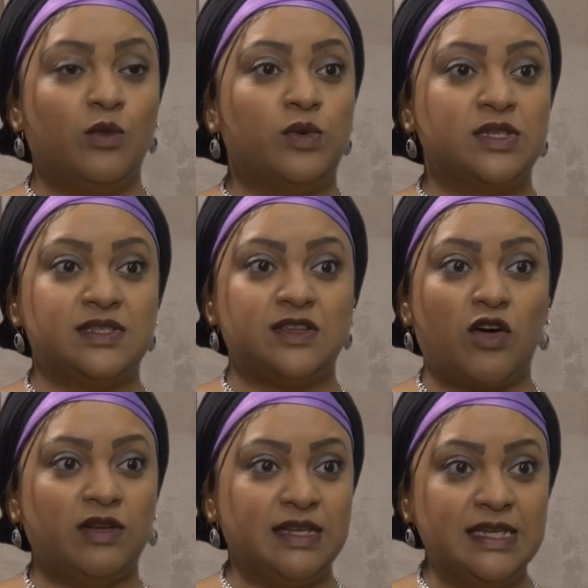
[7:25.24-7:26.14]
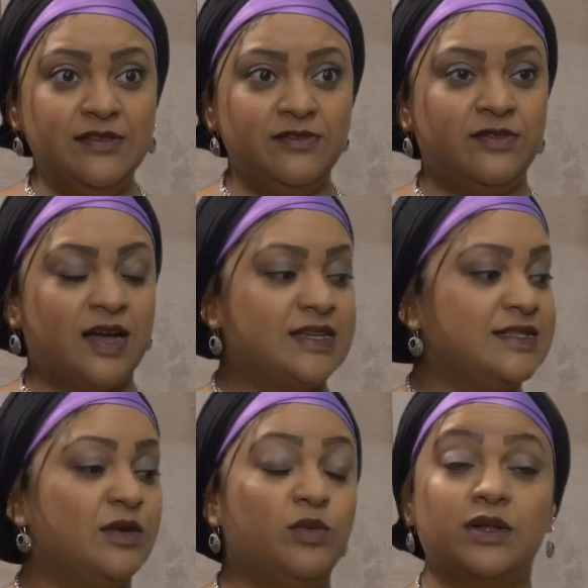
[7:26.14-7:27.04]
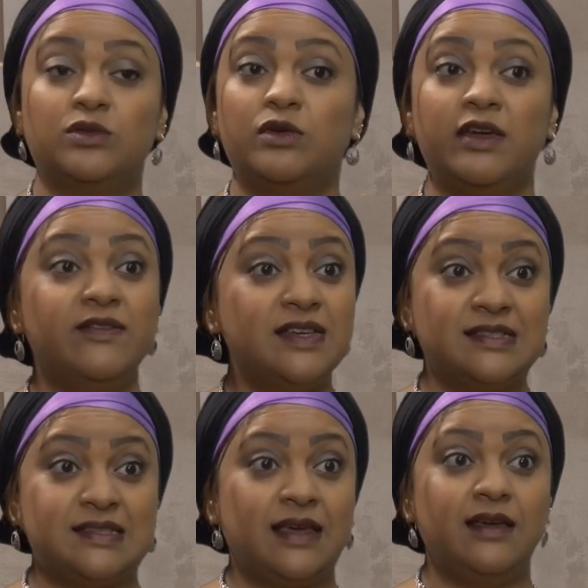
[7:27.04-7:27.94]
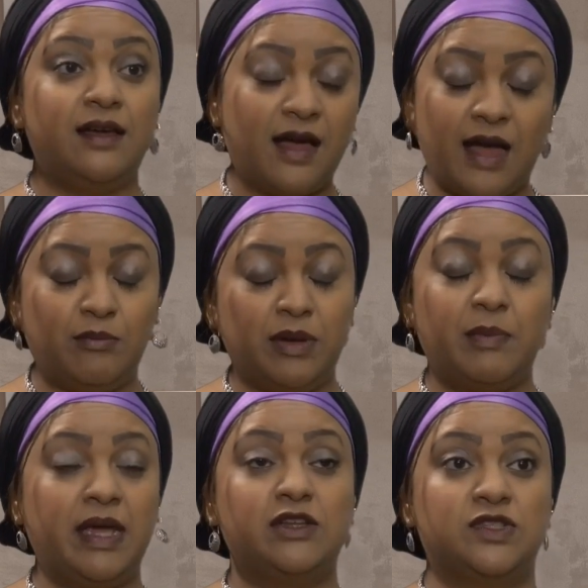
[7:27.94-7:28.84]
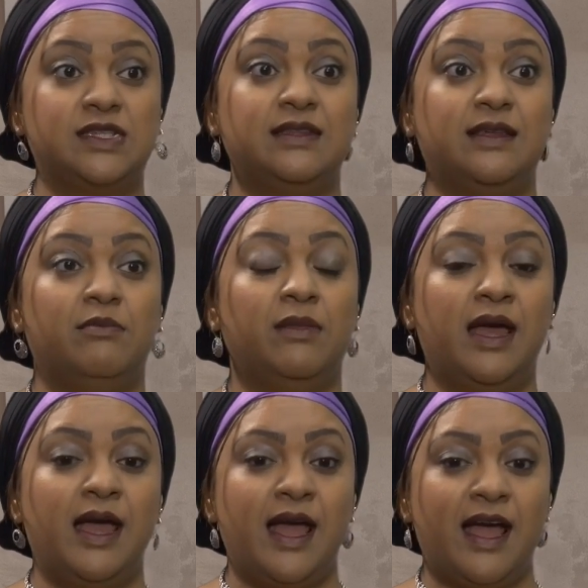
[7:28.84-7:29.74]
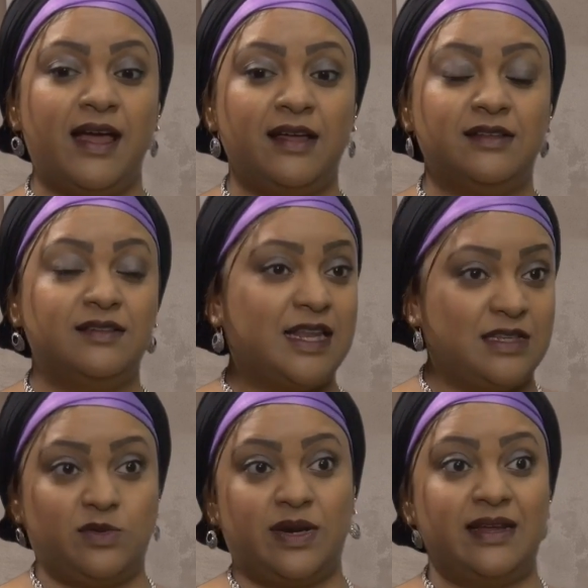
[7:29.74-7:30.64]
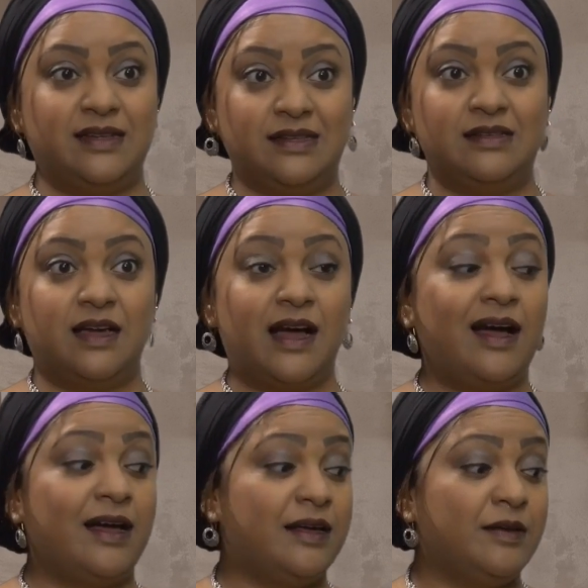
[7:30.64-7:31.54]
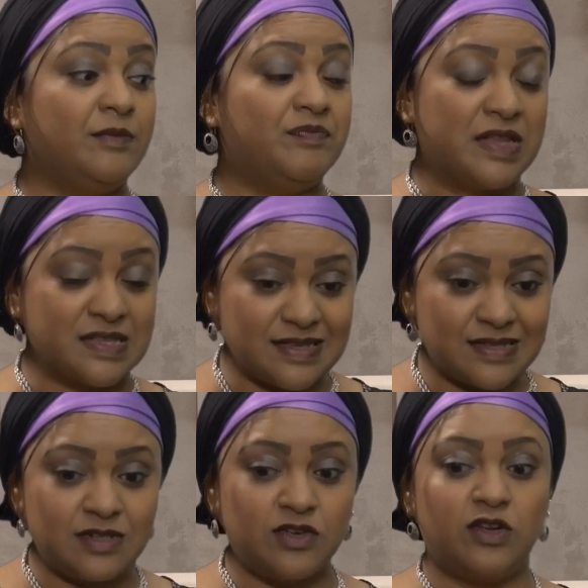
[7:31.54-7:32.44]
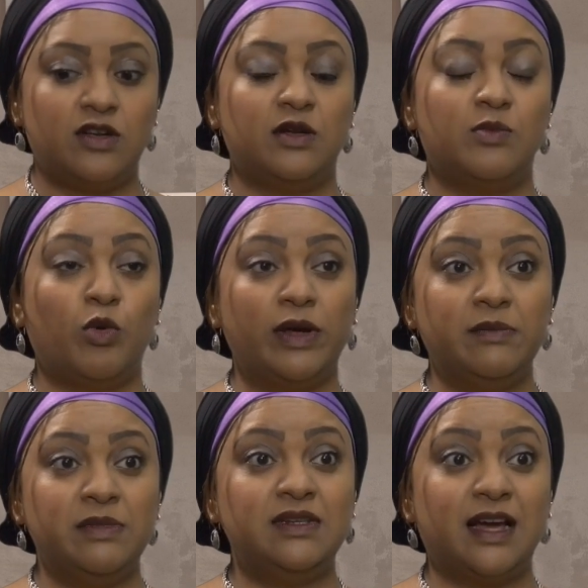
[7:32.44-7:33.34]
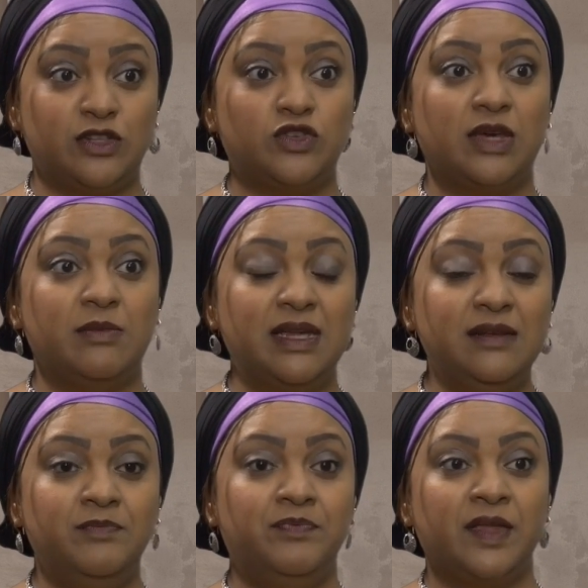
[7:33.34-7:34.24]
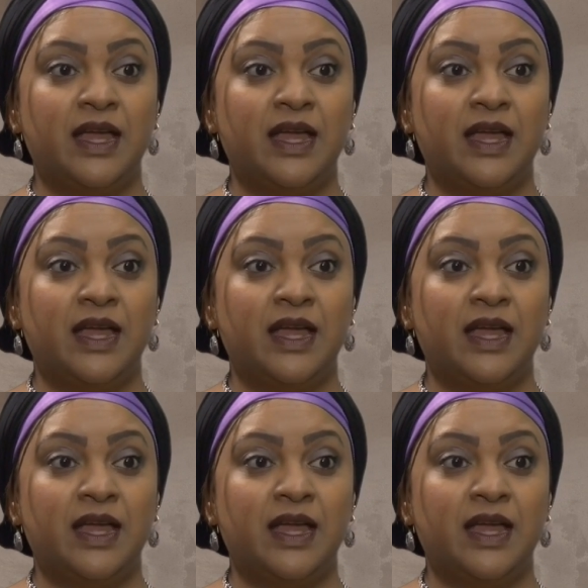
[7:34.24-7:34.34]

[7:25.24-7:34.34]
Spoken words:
was on leave. I said, well, whoever is there, I'm prepared to see them. And that is what I did. I insisted on an appointment. I took him in.